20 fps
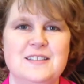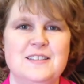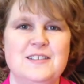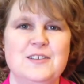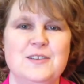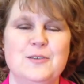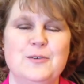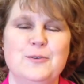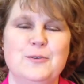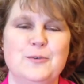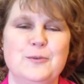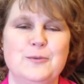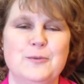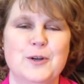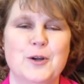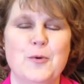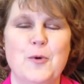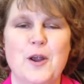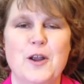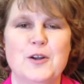to
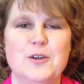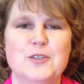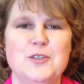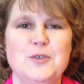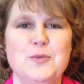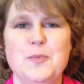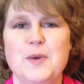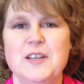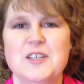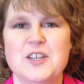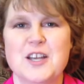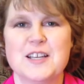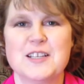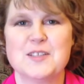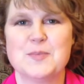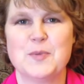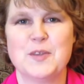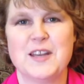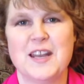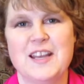require too much
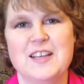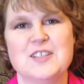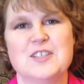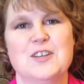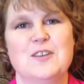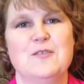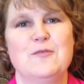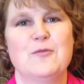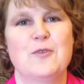explanation